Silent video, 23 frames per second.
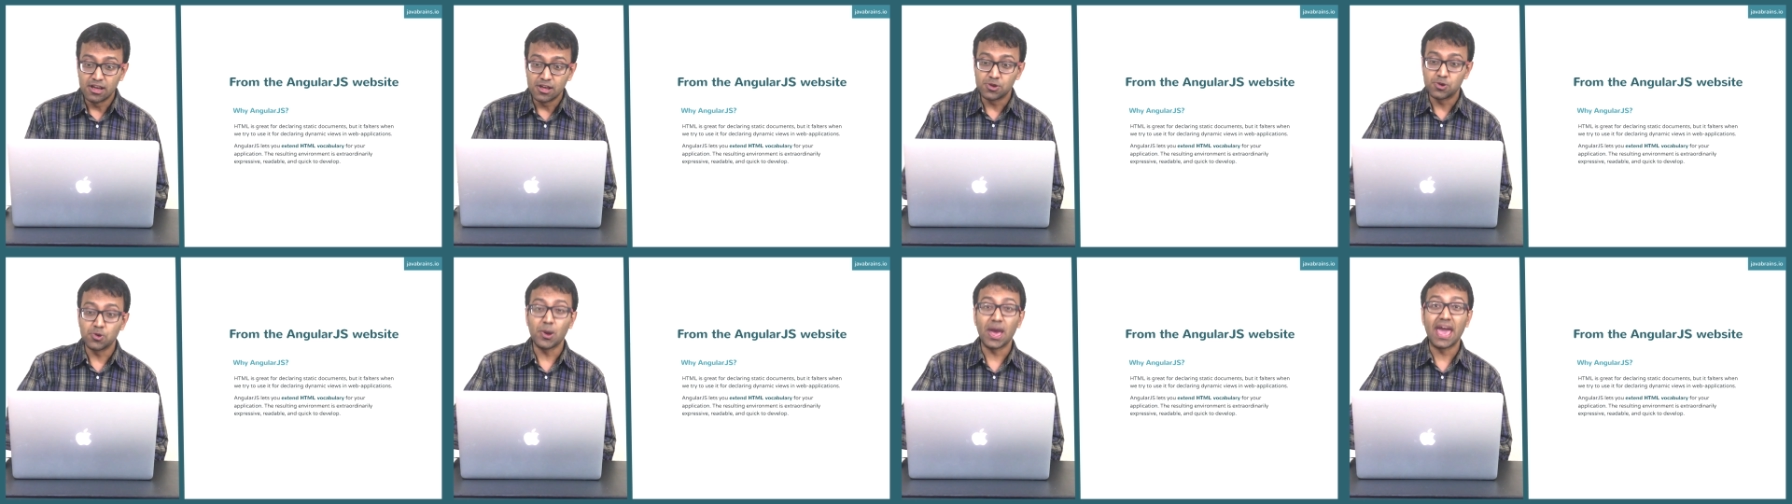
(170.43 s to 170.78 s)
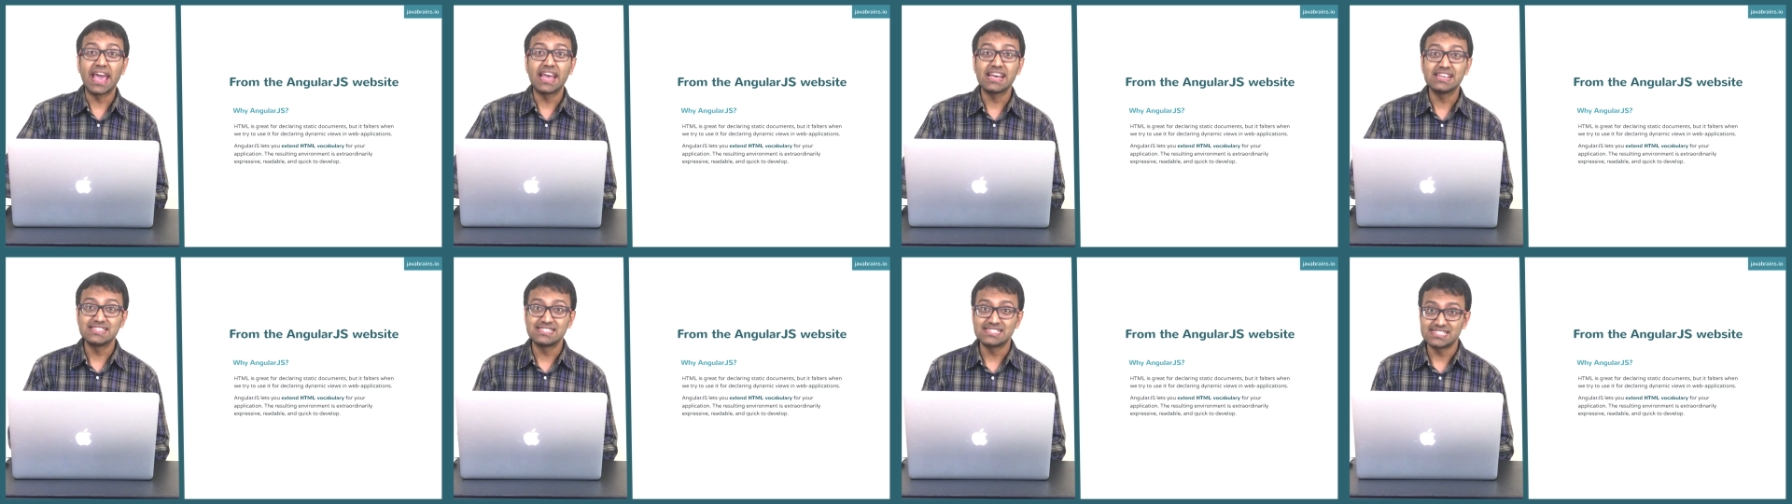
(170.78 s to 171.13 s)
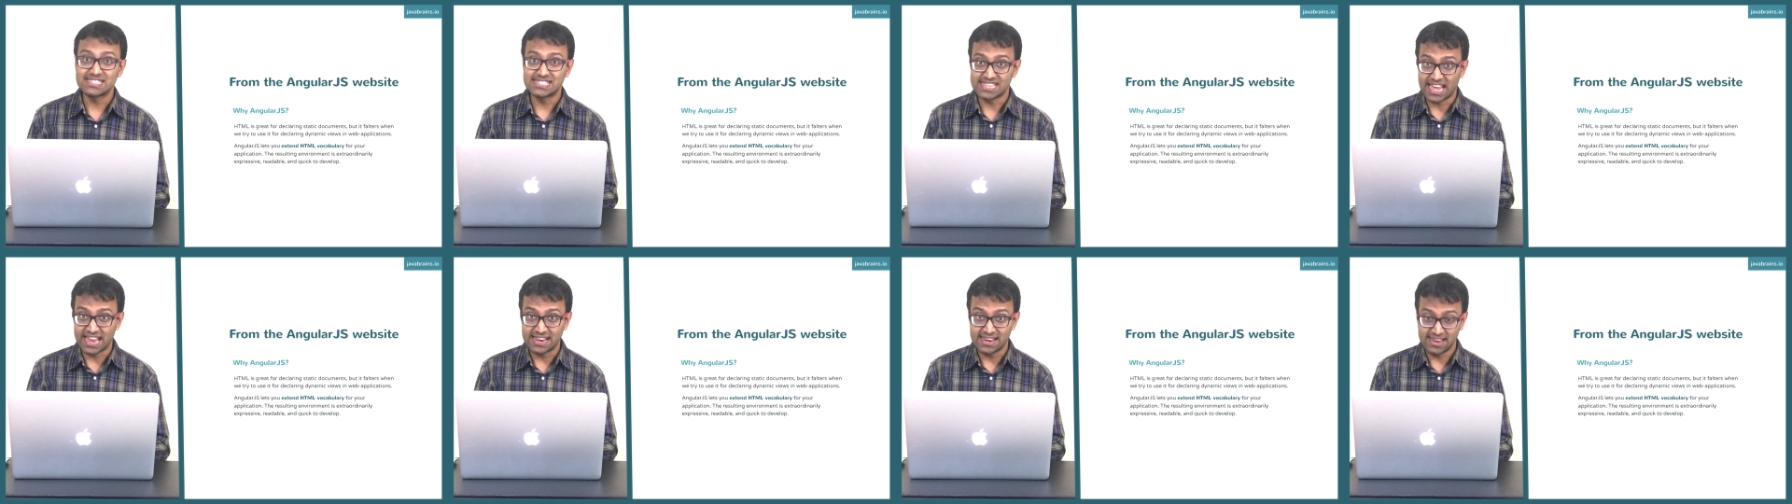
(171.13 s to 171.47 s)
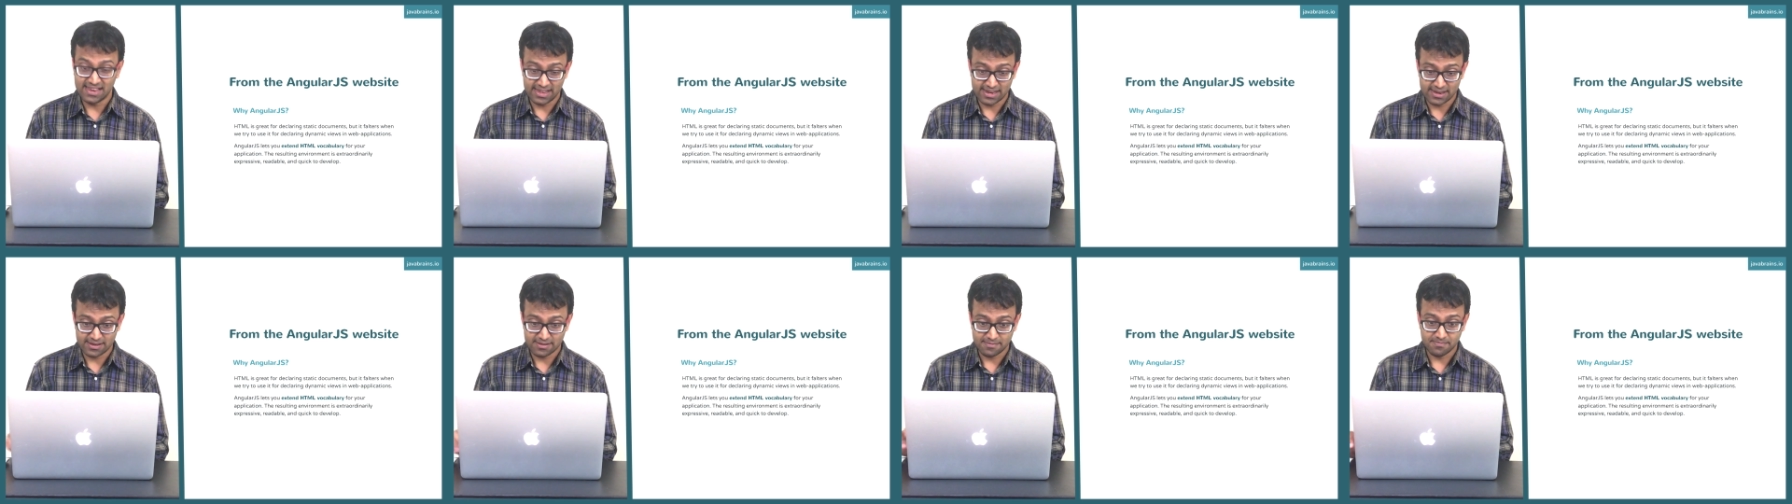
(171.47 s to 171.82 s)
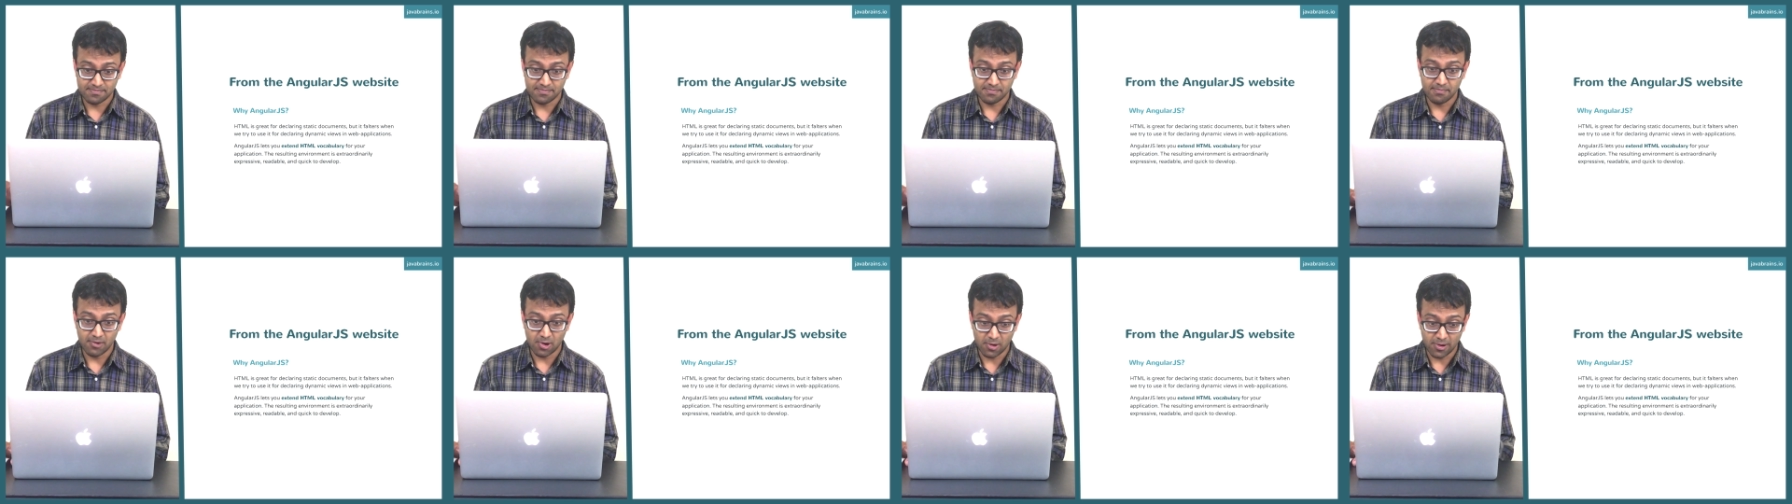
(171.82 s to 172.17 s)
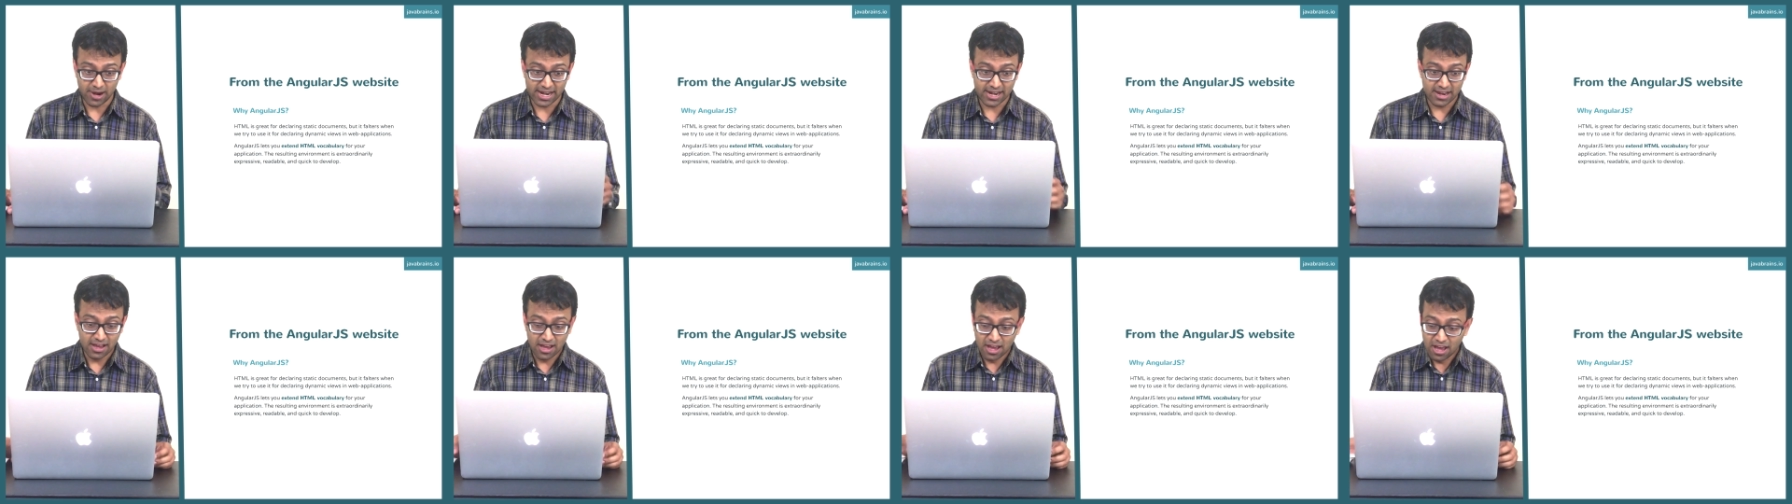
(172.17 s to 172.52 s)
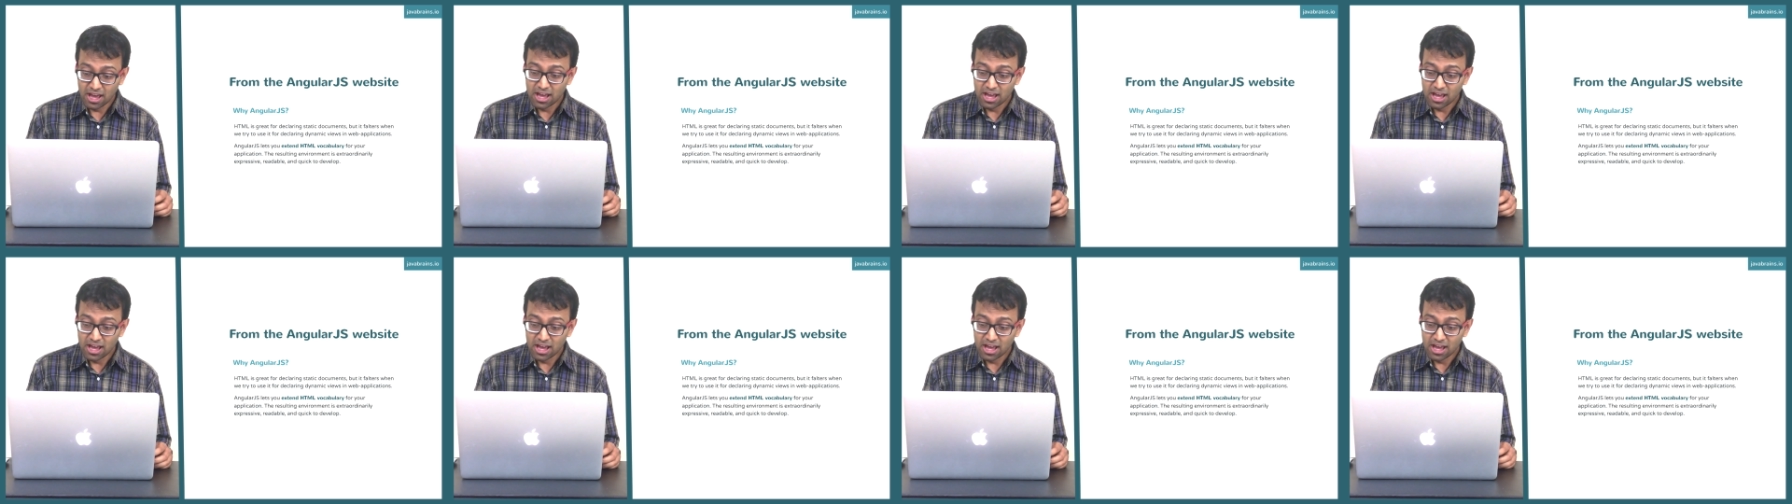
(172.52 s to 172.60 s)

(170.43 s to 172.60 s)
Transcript: to extend it, right?